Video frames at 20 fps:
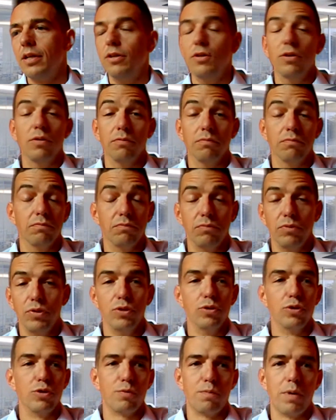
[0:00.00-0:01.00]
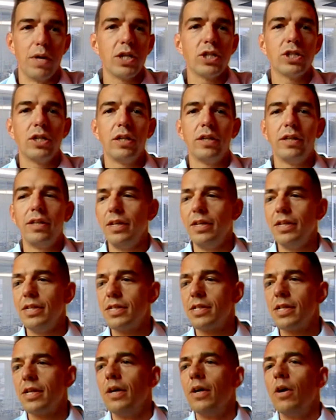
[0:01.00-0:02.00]
new
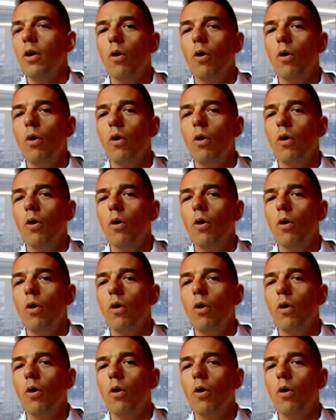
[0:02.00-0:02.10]
specialties,